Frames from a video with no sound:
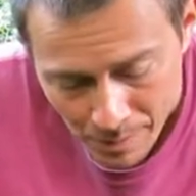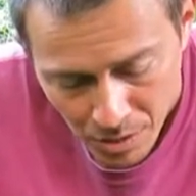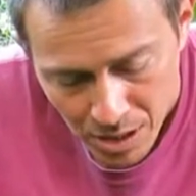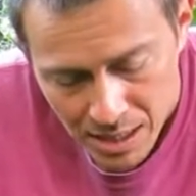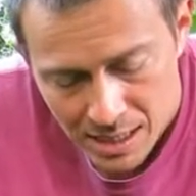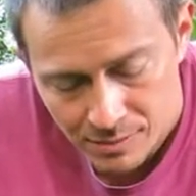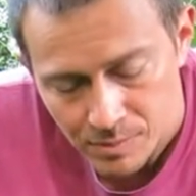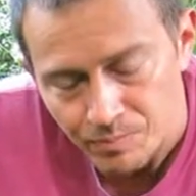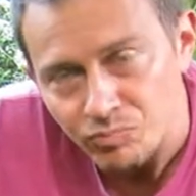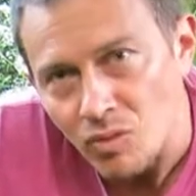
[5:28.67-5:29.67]
but the
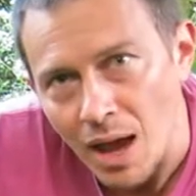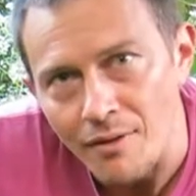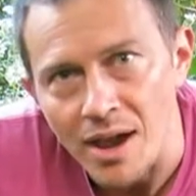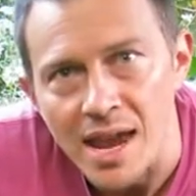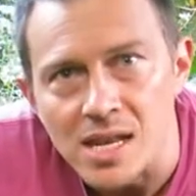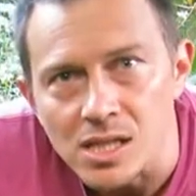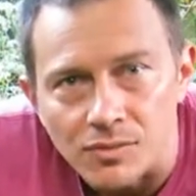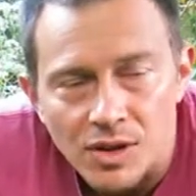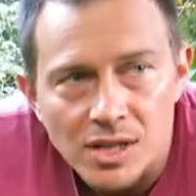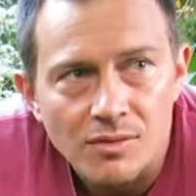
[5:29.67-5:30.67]
leaves have a hint
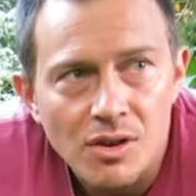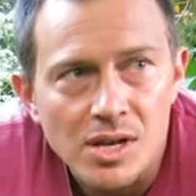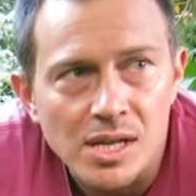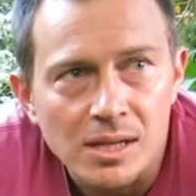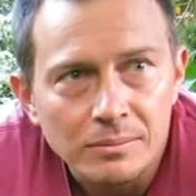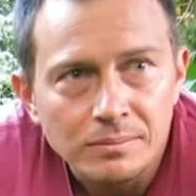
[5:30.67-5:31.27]
of it, a very